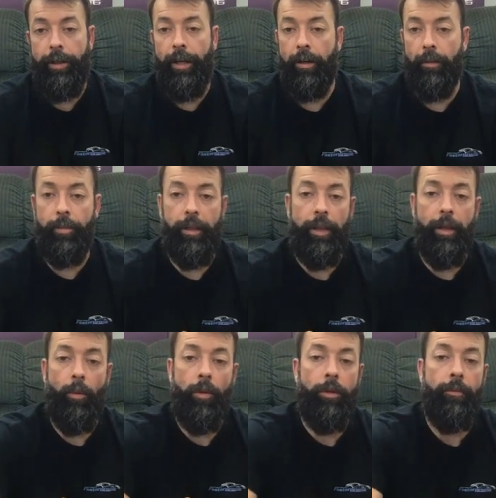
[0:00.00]
and completely
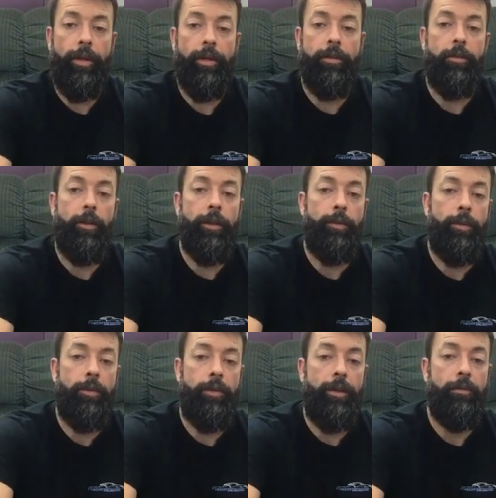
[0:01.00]
worth it because the
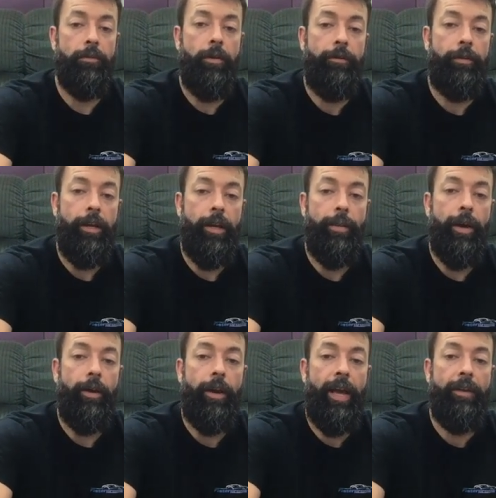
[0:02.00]
transmission is roughly
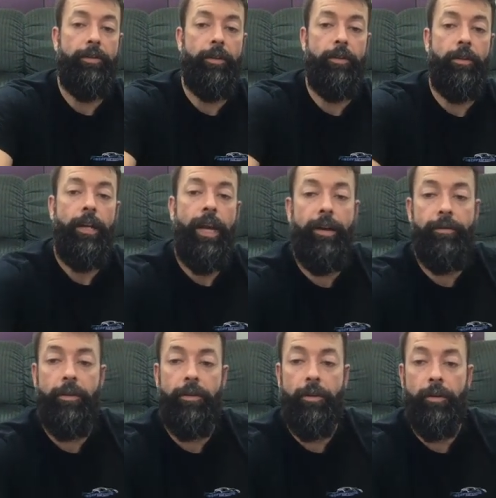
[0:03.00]
about half
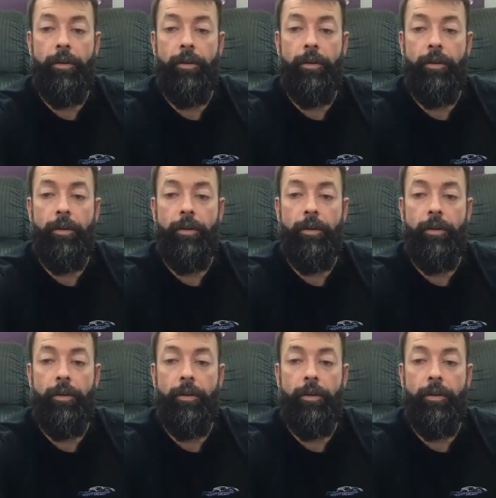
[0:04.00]
the tune.